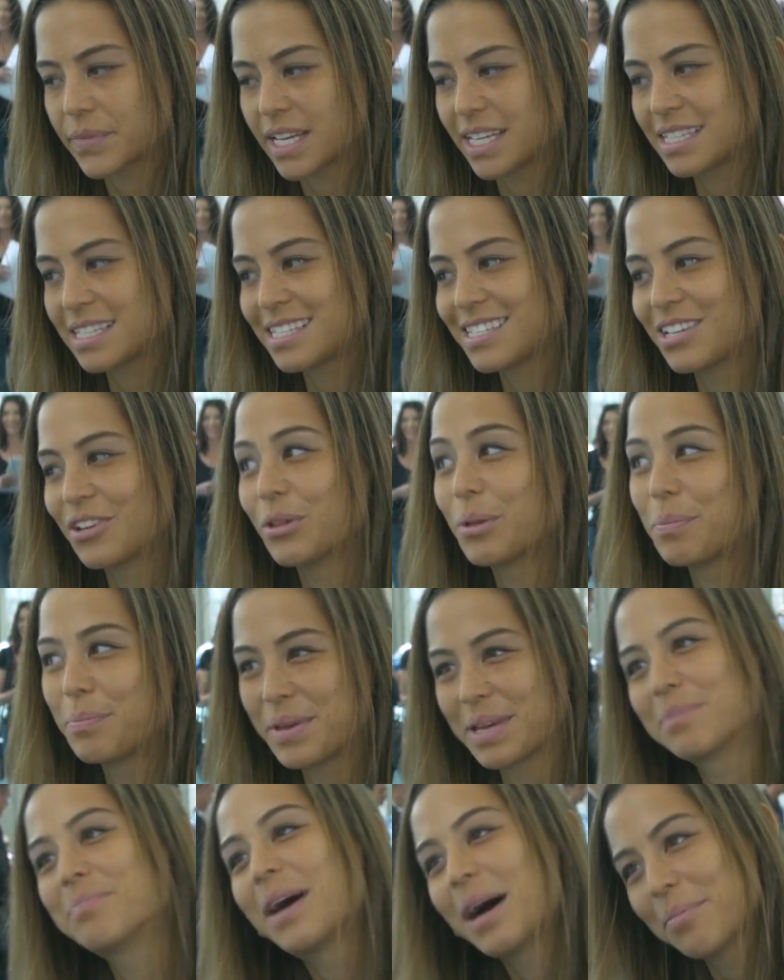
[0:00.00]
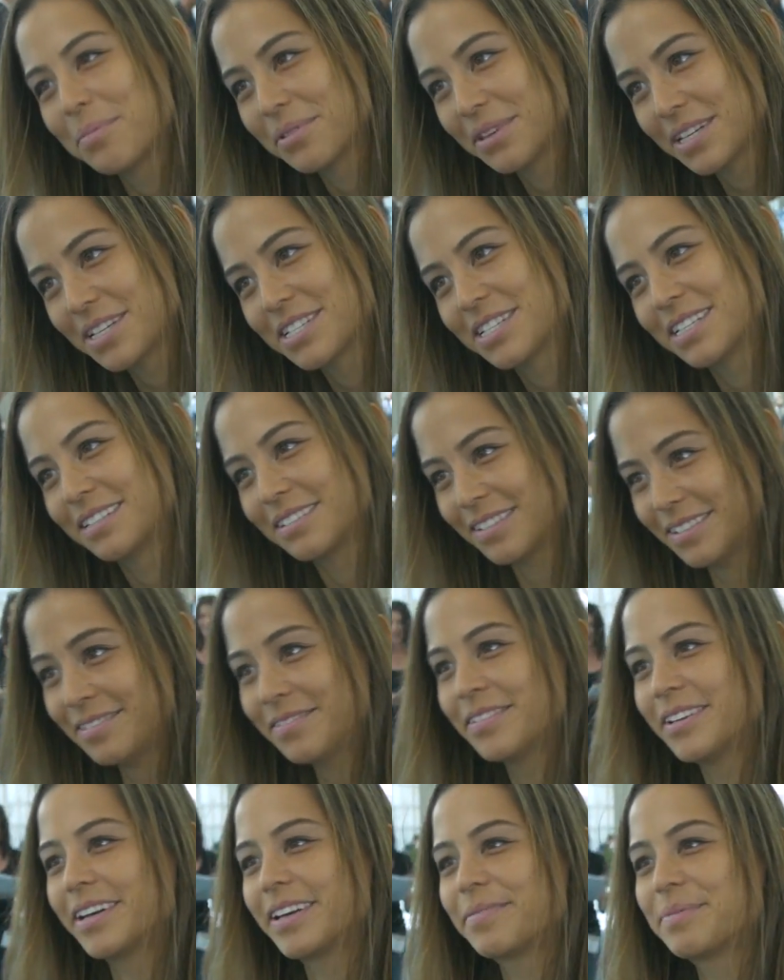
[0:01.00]
it's still a big population
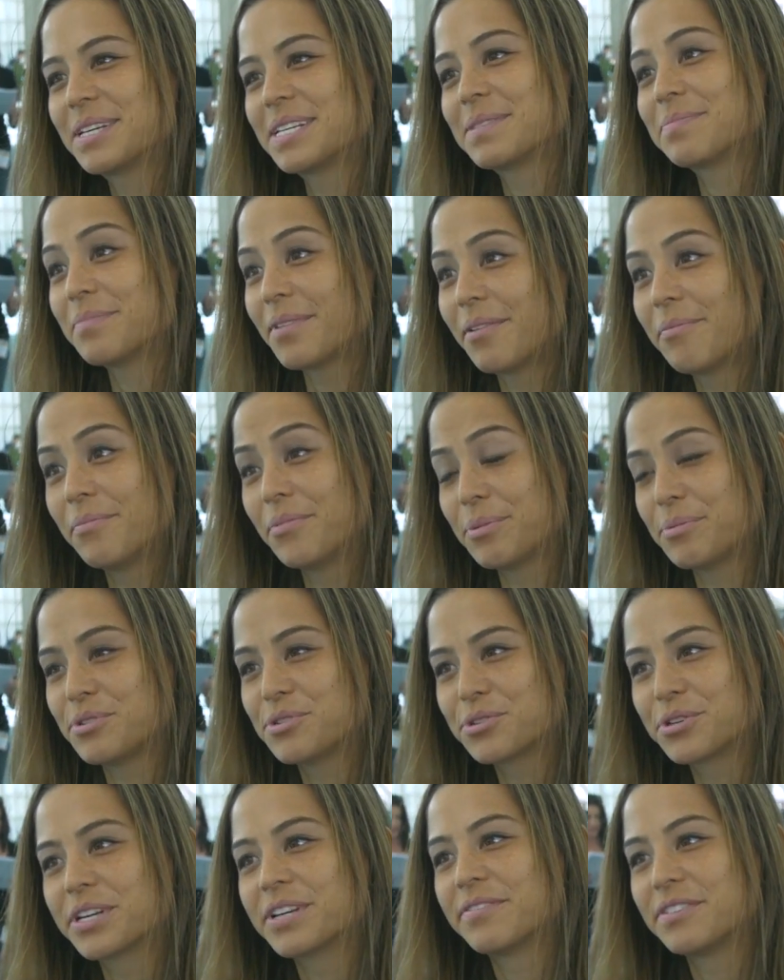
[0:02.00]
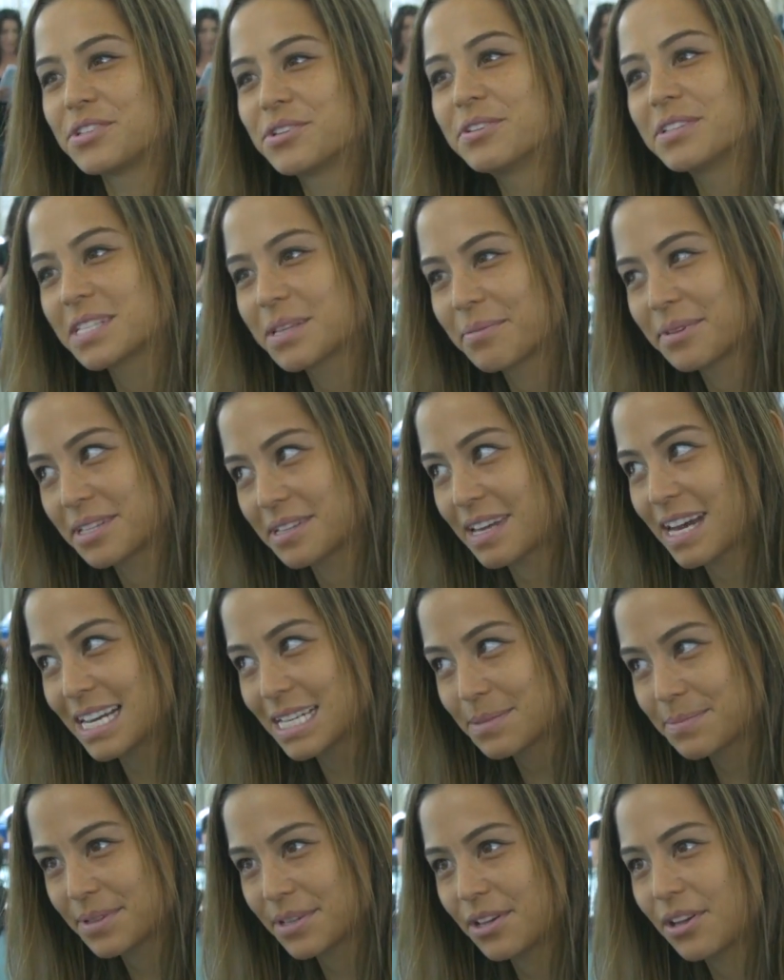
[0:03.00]
because the majority of adults coming to the
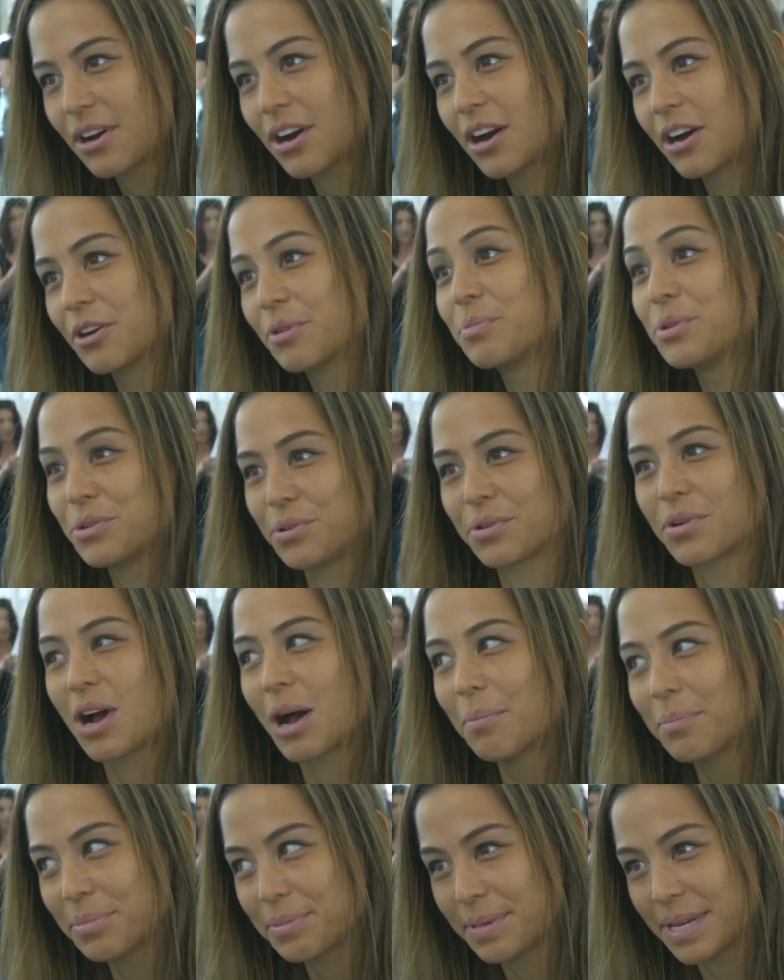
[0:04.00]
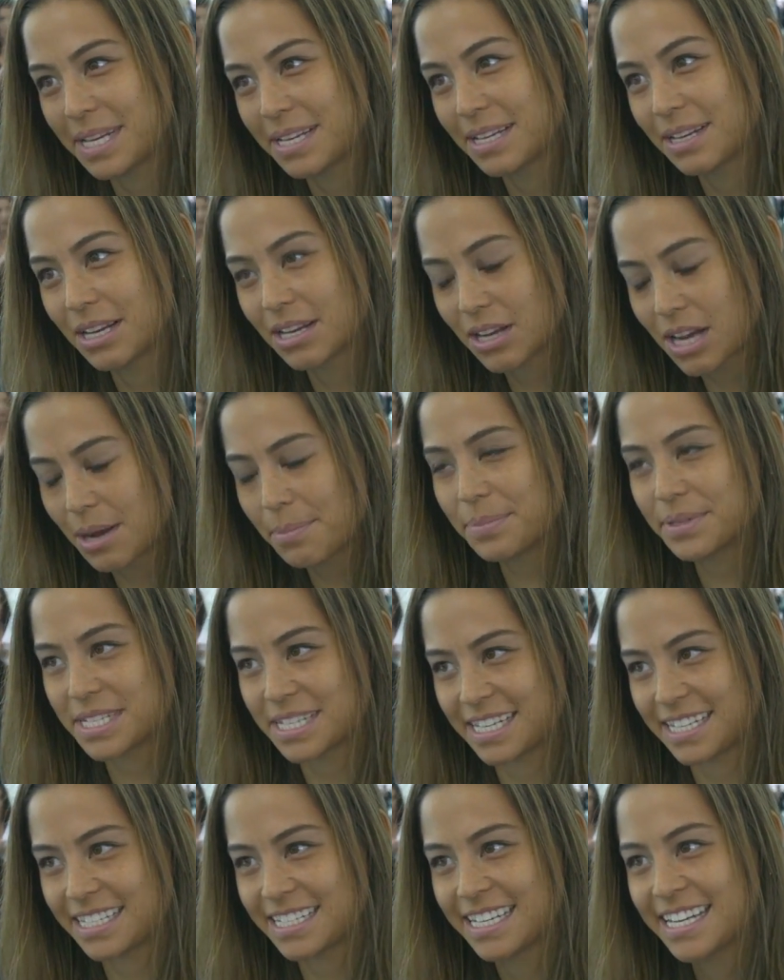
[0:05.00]
hospital are
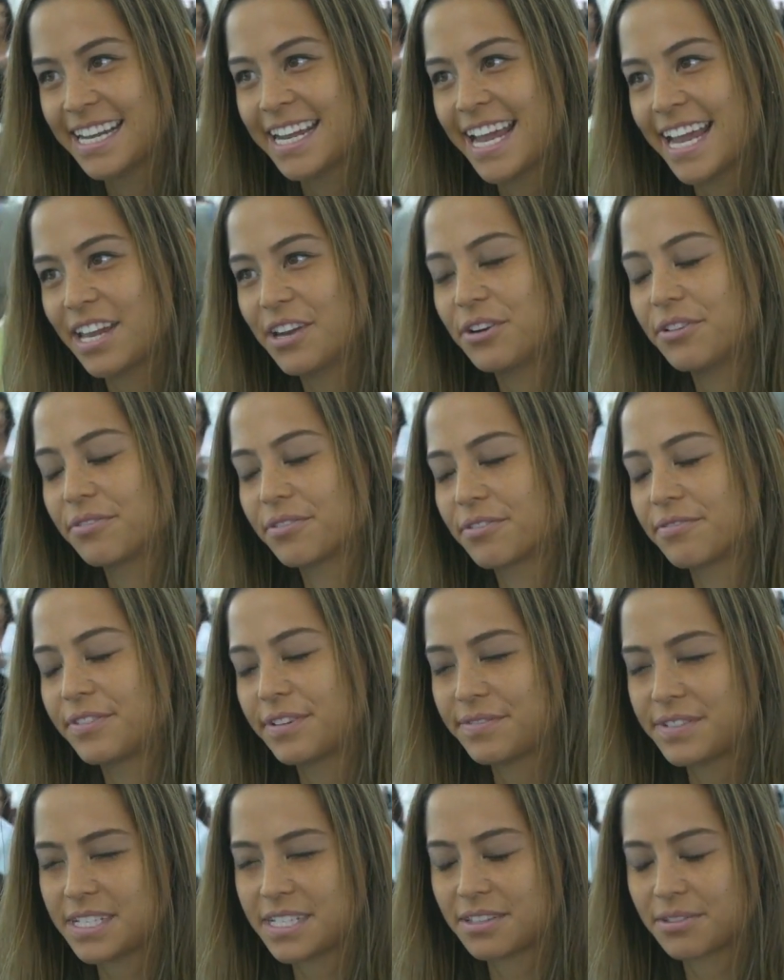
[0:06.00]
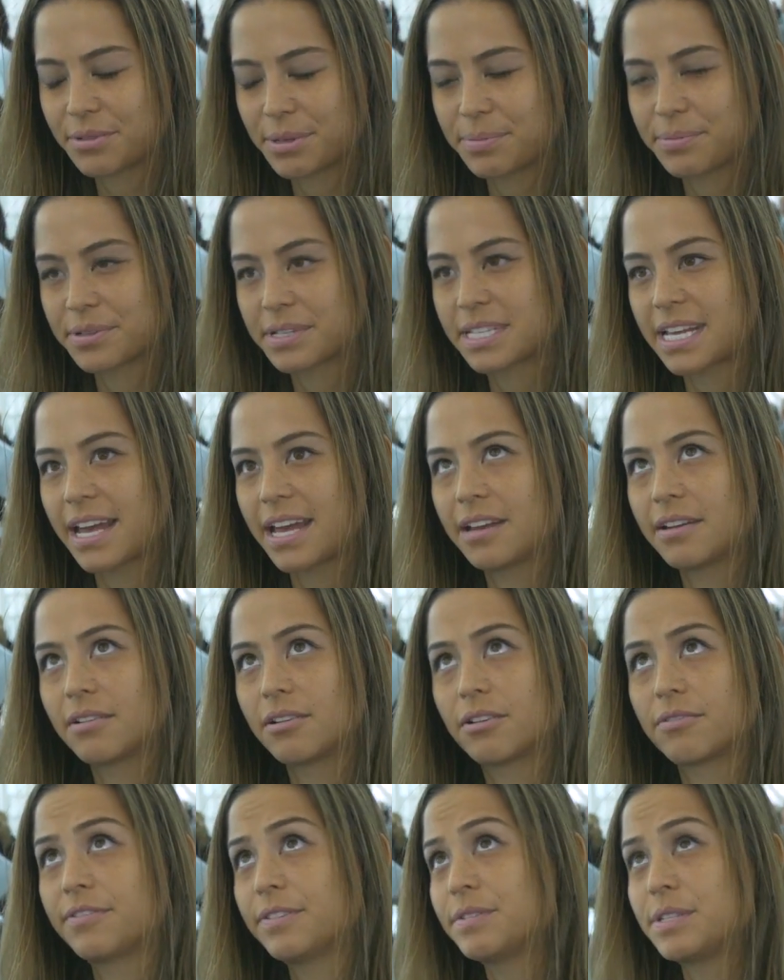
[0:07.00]
immunocompetent, and over
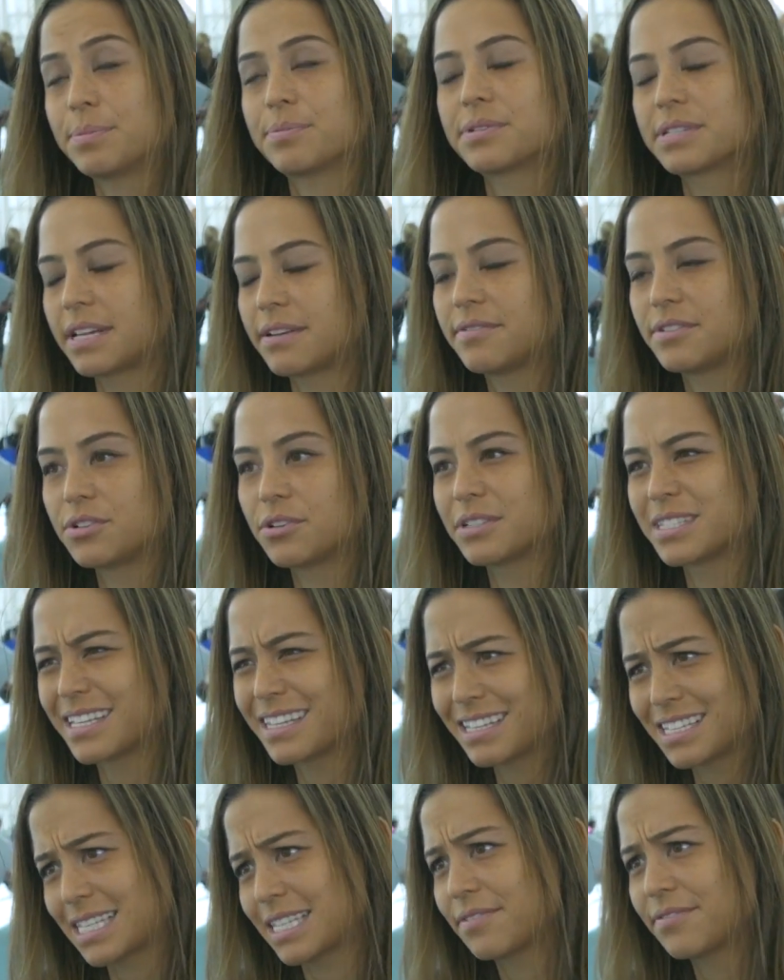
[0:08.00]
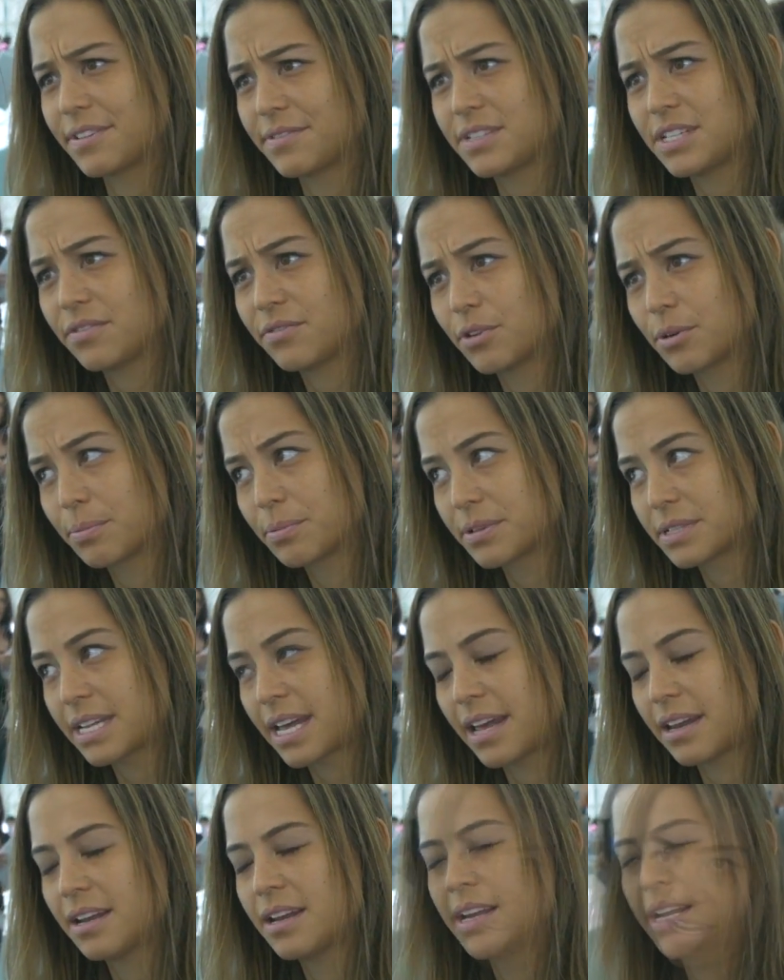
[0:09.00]
53% or 50% of adults, I think it's like
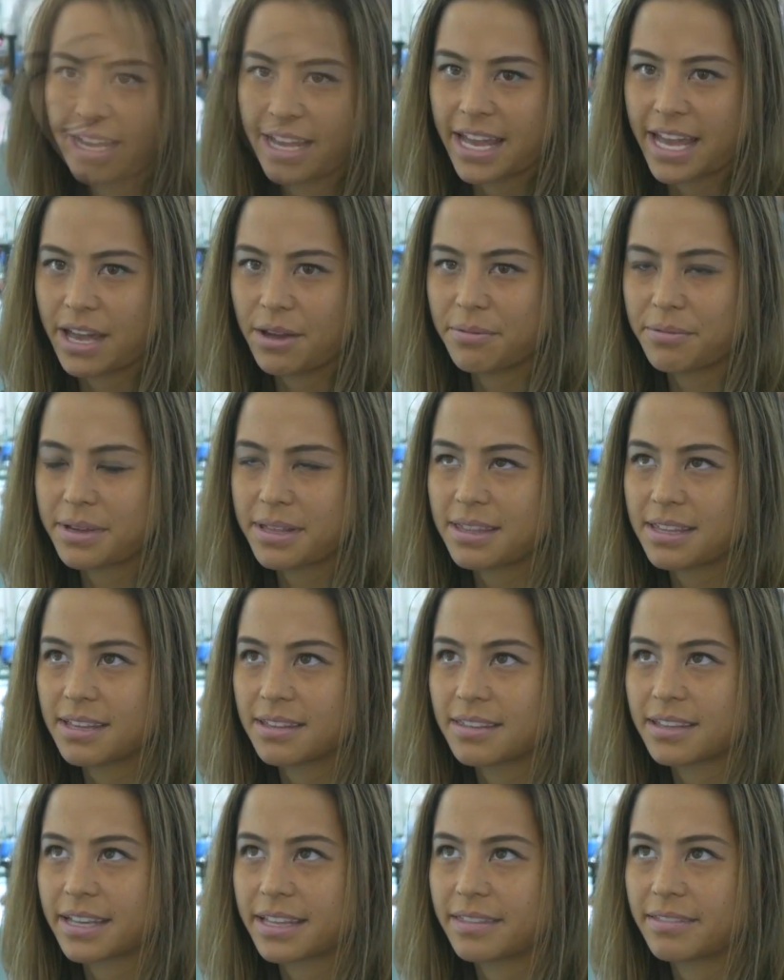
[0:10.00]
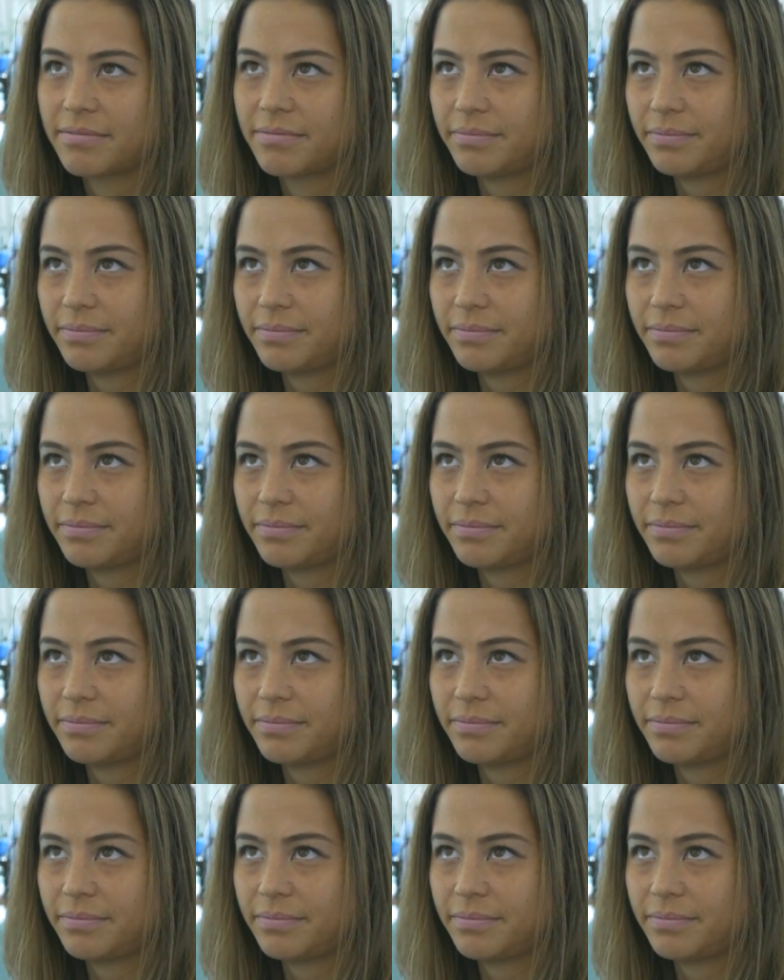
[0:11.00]
54%. And we think that,